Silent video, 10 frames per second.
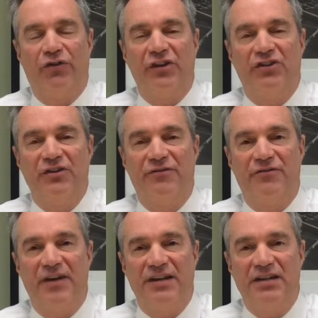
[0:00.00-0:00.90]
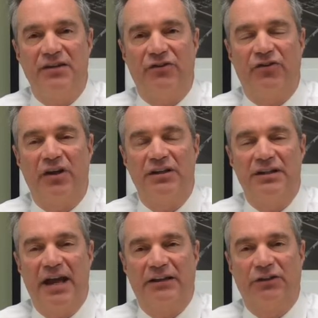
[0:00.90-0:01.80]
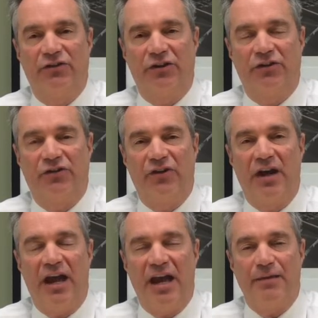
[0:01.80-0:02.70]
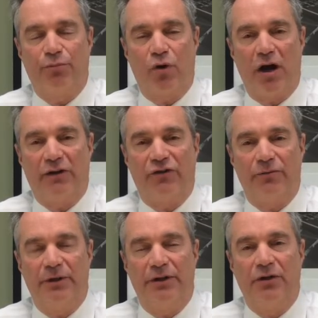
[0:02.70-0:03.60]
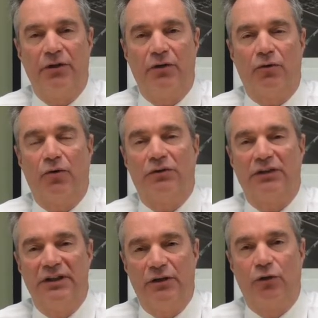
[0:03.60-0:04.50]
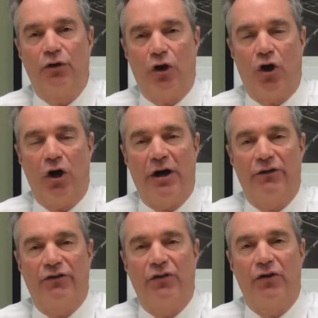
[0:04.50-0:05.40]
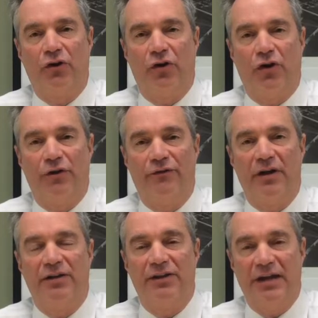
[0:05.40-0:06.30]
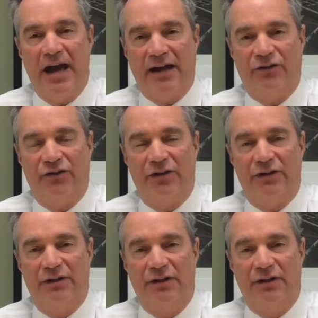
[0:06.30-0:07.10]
the defendant's negligence a proximate or legal cause of the accident?